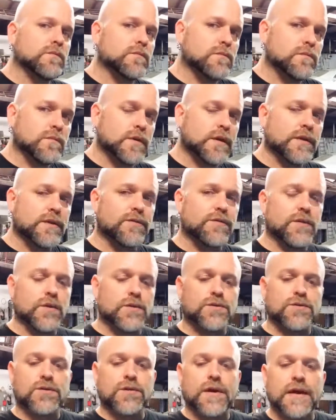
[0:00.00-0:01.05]
in the
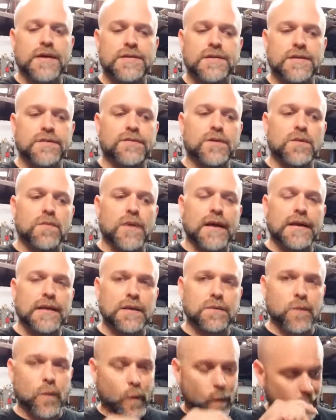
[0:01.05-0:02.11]
future as if you might
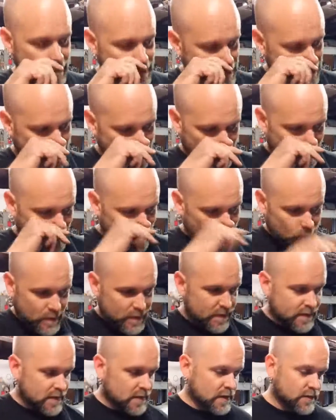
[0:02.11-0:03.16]
need more. So
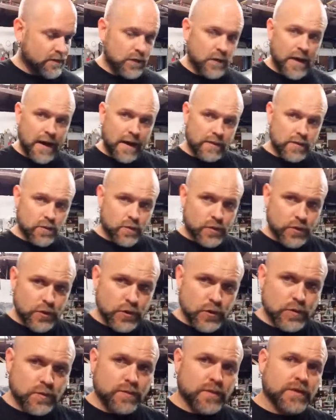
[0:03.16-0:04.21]
if you have the
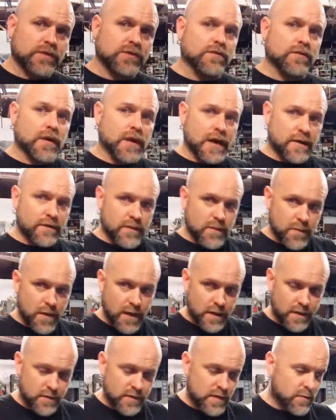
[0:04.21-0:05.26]
room, you have
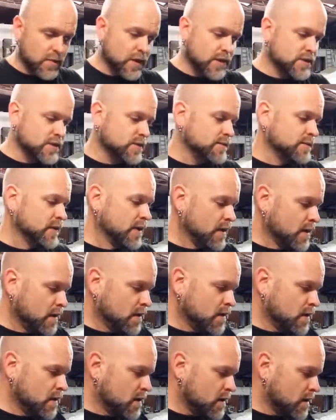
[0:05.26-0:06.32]
the budget,
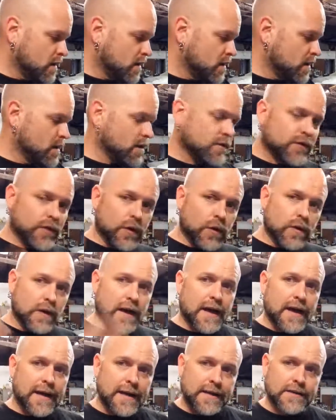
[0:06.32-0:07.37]
fuel
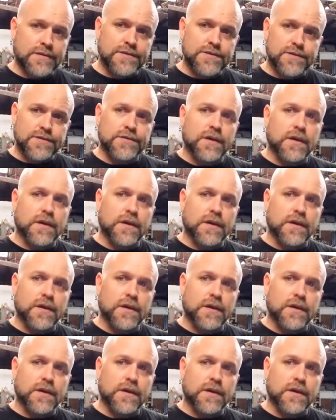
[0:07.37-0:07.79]
lines,